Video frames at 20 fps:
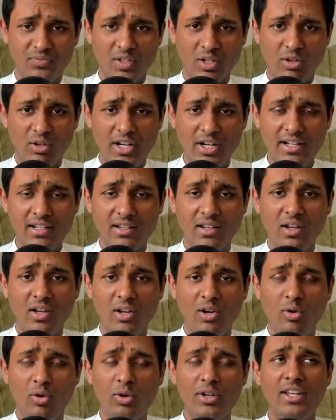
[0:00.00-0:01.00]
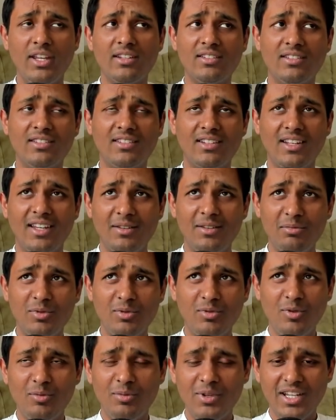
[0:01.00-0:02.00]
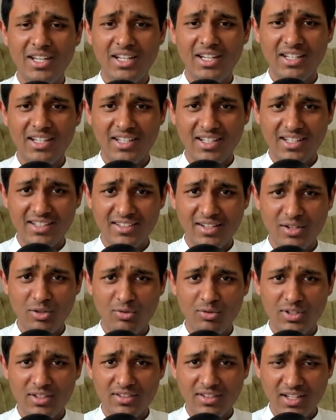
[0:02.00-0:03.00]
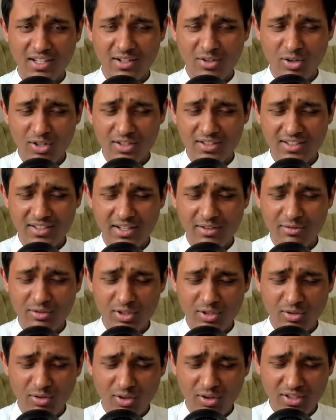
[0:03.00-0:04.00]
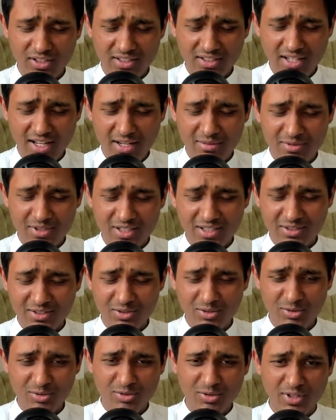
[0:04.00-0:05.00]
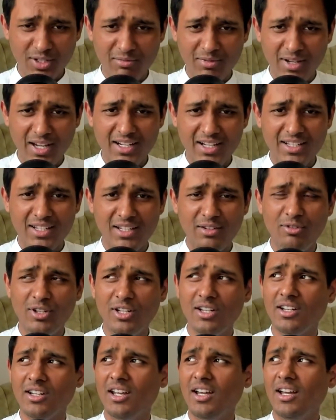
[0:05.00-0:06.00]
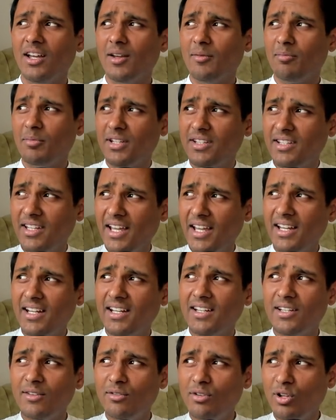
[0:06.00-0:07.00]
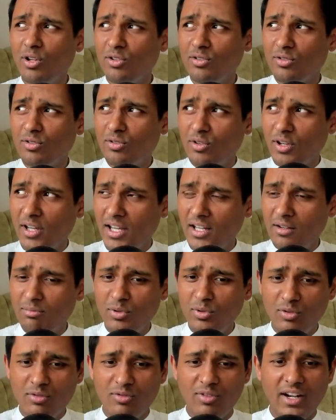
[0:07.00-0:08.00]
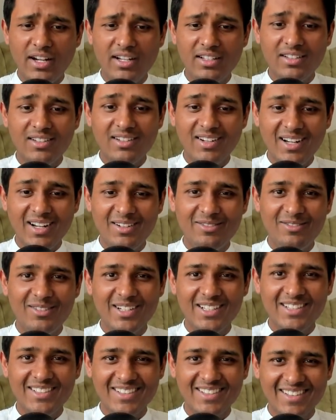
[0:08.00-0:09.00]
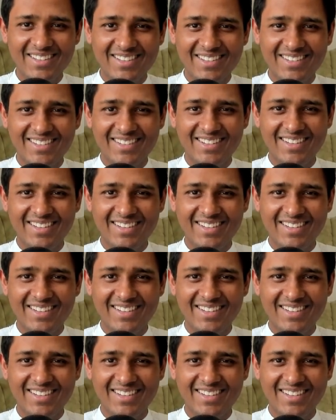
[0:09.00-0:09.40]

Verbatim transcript: Alright. Oh yes, and before beginning, as I always say, God is there with you all the time. Just look to Him and He will be there, and He will also help you find the right friend circle.